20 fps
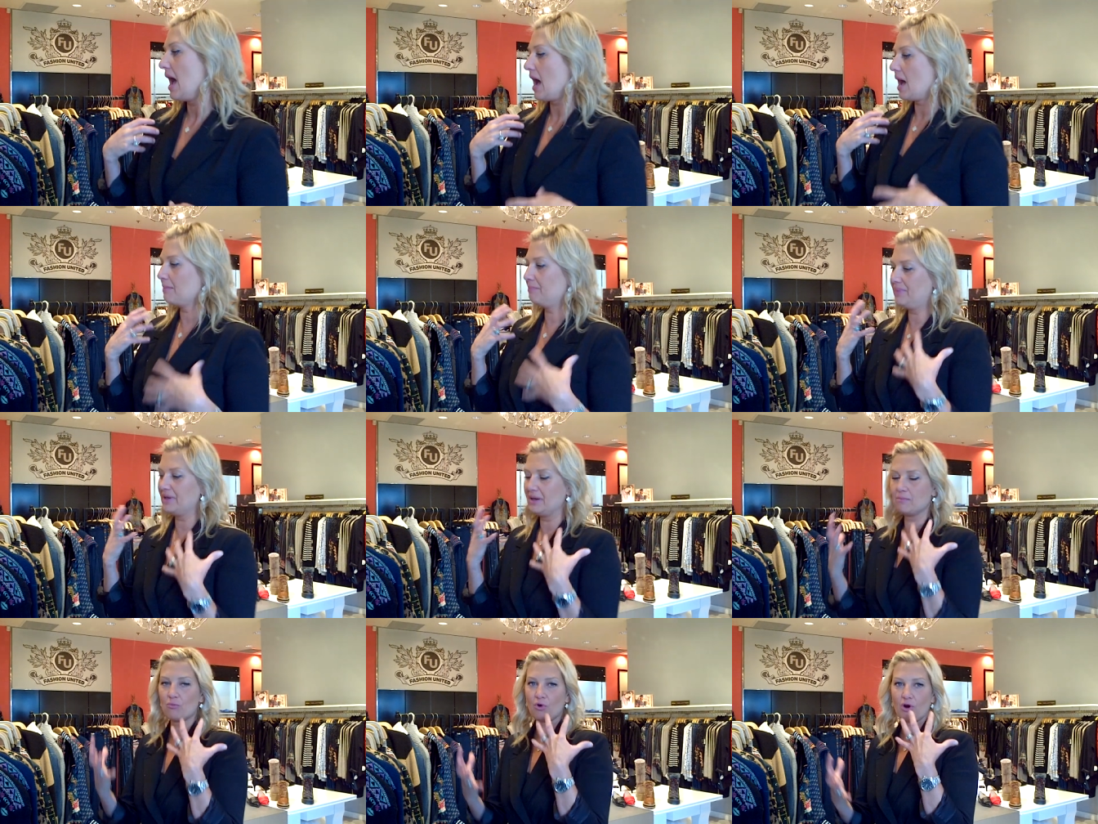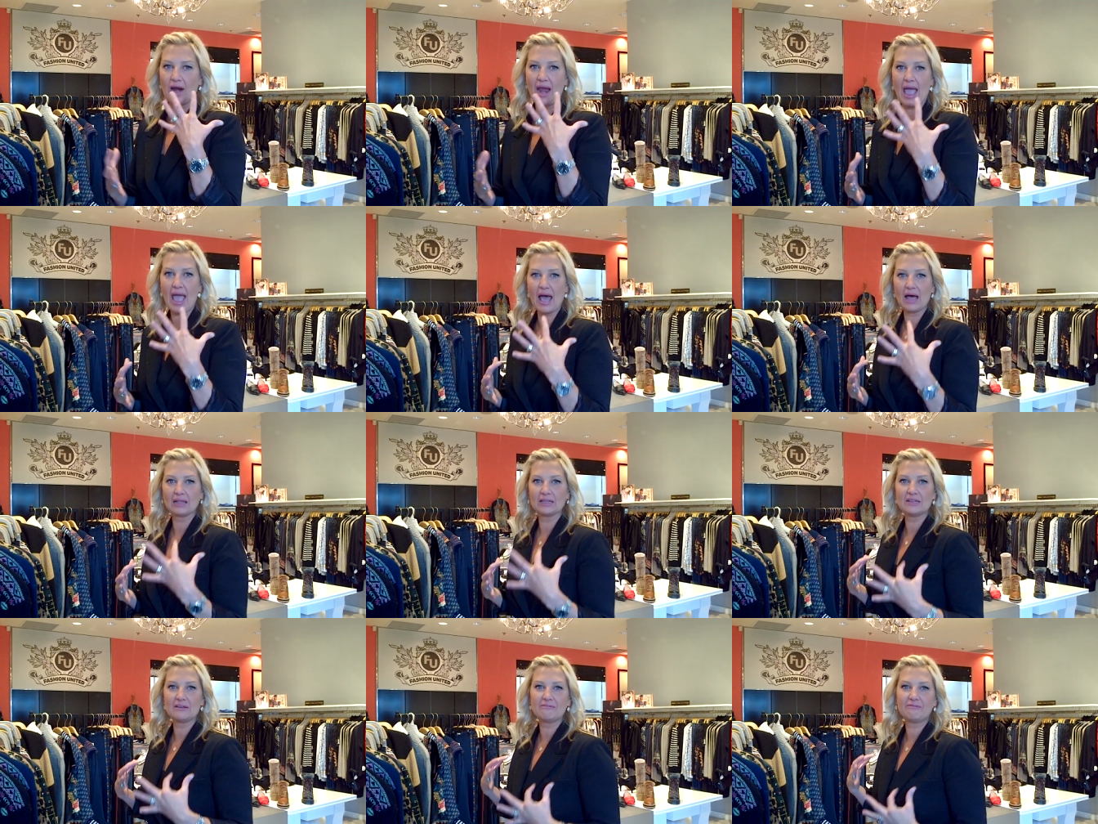a bit more
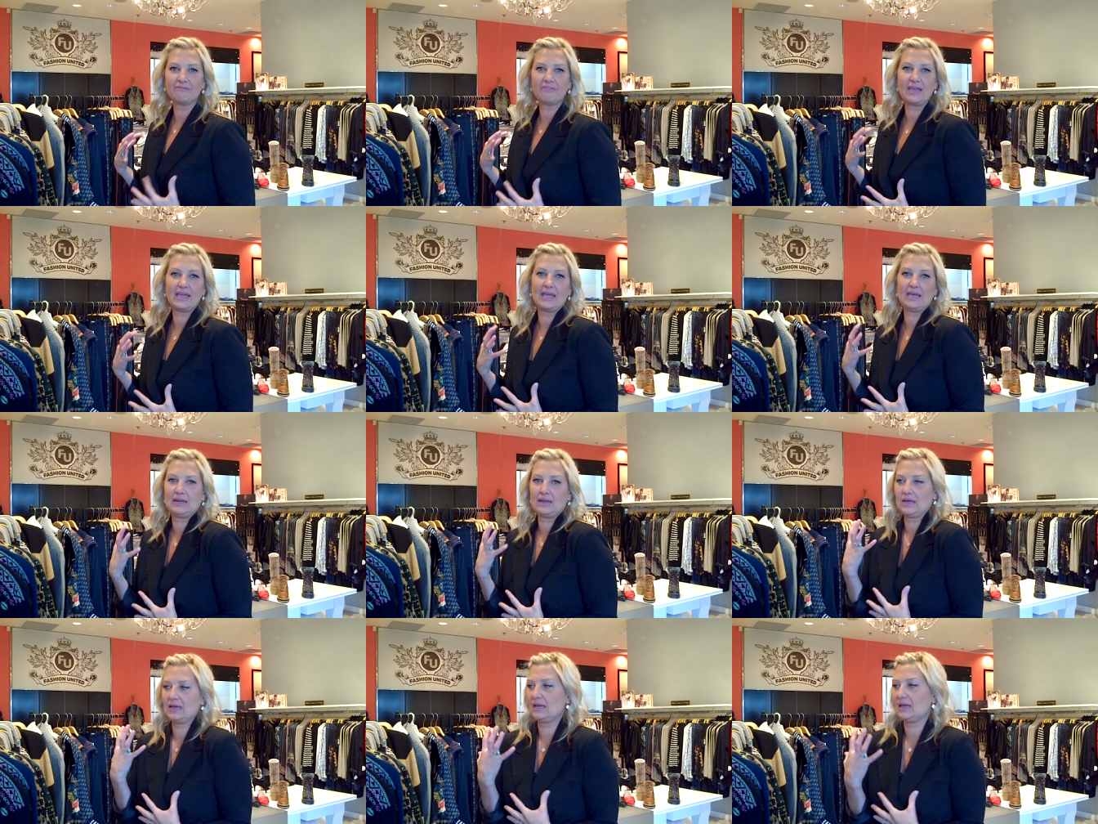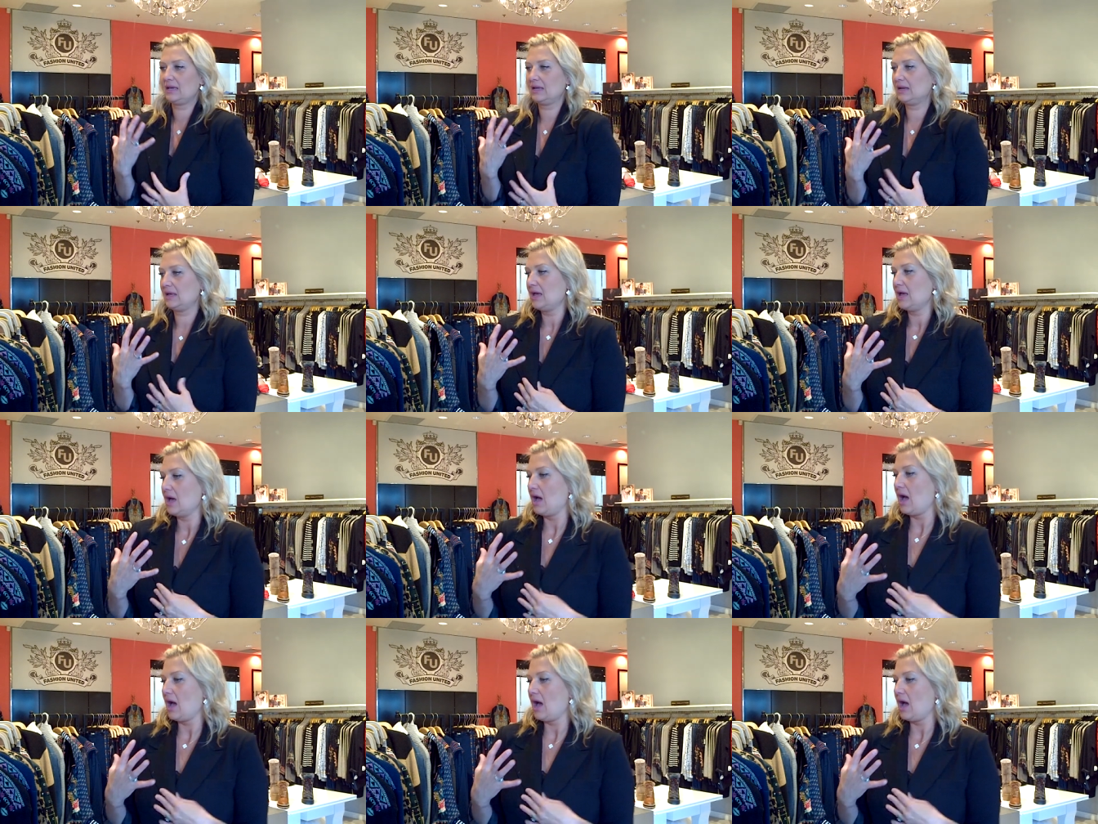elevated,